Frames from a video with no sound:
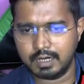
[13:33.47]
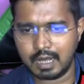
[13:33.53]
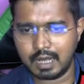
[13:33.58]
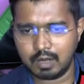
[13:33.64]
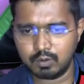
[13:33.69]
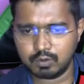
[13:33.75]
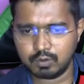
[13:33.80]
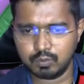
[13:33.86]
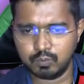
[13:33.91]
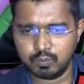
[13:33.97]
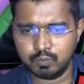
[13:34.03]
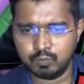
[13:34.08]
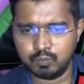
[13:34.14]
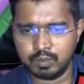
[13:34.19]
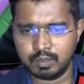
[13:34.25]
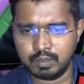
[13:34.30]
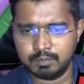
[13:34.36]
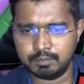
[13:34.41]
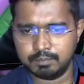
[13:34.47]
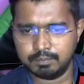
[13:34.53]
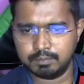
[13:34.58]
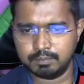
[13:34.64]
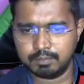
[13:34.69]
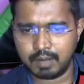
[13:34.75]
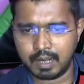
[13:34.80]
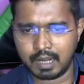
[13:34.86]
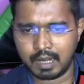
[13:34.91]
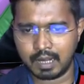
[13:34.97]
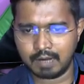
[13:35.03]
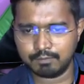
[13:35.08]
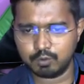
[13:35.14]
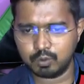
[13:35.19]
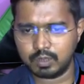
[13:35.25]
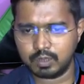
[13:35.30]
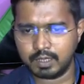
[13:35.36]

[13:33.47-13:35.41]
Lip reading: now you will have